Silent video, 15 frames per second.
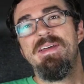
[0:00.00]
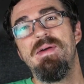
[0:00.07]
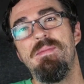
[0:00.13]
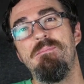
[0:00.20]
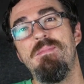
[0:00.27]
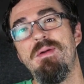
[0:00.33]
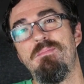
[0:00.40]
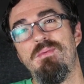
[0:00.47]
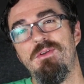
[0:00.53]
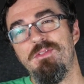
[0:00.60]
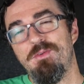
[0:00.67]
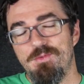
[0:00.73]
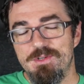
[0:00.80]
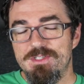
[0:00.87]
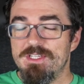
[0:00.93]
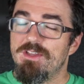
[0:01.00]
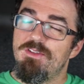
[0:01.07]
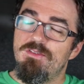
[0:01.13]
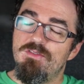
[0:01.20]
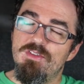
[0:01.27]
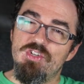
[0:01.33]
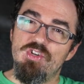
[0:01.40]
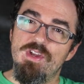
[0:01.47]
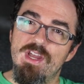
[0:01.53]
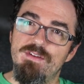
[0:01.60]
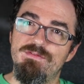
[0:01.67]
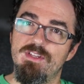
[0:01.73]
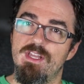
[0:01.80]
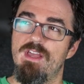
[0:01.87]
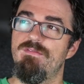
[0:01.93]
My brother would tell you that you have
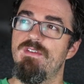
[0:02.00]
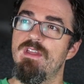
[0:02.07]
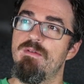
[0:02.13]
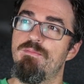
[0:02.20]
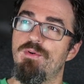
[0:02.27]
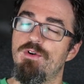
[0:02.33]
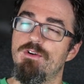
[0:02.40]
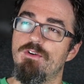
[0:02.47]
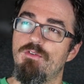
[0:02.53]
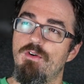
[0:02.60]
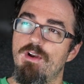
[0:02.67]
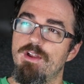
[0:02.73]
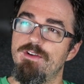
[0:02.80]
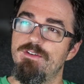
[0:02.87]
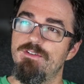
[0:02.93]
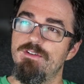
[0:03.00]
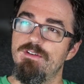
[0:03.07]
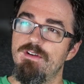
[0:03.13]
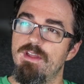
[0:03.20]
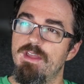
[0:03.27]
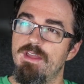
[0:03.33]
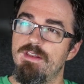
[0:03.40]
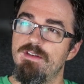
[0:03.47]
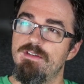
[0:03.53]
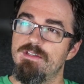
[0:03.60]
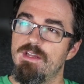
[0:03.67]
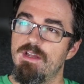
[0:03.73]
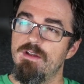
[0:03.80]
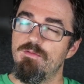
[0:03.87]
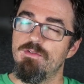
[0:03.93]
to have a burr grinder, and
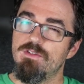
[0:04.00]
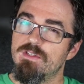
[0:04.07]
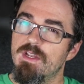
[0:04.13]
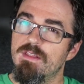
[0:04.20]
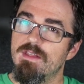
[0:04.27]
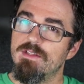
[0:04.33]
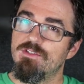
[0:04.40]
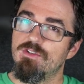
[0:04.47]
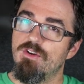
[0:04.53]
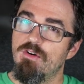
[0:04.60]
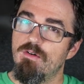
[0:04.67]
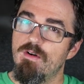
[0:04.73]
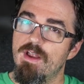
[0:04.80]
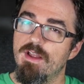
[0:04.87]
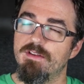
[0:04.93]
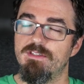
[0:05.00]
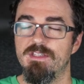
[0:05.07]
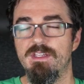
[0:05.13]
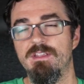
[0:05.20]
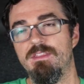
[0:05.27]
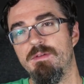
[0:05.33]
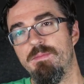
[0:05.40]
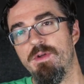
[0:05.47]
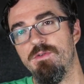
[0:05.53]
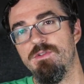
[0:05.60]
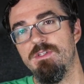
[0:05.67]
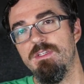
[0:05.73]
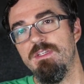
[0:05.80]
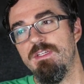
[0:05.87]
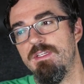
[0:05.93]
I would say that's correct to get the
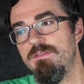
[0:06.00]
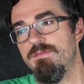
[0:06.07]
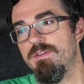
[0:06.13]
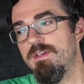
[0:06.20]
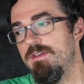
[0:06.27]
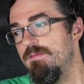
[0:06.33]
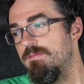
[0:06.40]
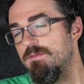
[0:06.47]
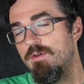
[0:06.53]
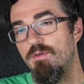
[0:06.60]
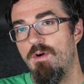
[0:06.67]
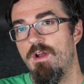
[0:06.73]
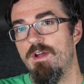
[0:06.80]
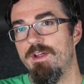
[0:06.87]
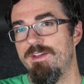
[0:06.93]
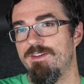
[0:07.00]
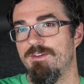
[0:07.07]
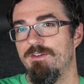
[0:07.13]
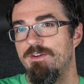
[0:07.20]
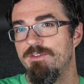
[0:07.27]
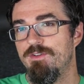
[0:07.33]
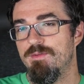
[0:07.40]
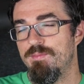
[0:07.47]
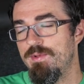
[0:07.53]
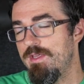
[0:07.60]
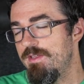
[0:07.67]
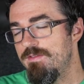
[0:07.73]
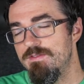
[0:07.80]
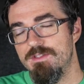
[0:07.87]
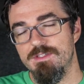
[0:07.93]
most even grind on your
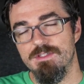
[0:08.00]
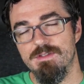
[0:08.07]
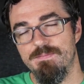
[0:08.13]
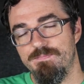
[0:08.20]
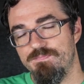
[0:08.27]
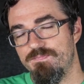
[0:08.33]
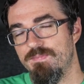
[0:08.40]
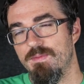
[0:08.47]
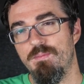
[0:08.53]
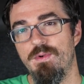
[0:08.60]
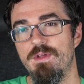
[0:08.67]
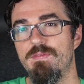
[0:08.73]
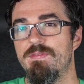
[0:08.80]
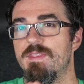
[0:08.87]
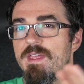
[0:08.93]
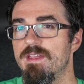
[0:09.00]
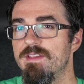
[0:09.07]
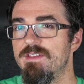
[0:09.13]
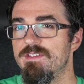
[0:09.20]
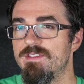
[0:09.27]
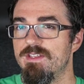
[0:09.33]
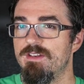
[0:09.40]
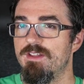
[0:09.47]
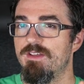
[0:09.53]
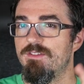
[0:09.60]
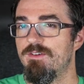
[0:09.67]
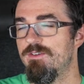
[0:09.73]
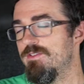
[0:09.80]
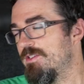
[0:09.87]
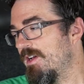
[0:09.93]
beans. But that is
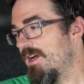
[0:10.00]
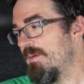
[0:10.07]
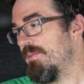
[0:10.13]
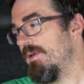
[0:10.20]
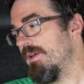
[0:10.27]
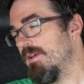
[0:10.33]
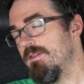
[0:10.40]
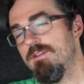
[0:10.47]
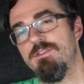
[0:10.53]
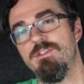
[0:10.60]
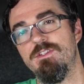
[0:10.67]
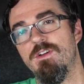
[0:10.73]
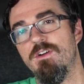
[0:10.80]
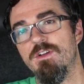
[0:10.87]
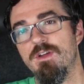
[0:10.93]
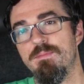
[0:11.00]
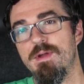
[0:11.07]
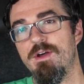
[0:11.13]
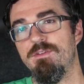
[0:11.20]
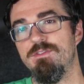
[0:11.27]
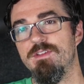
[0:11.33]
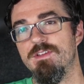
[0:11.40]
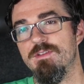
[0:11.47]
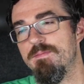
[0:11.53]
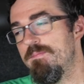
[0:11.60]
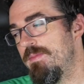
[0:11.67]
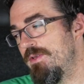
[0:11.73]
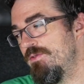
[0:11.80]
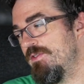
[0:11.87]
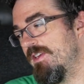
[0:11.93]
another topic. Let's talk about
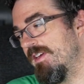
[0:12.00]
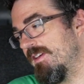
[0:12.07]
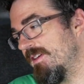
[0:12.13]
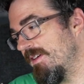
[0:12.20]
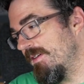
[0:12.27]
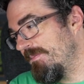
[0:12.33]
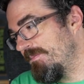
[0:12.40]
music.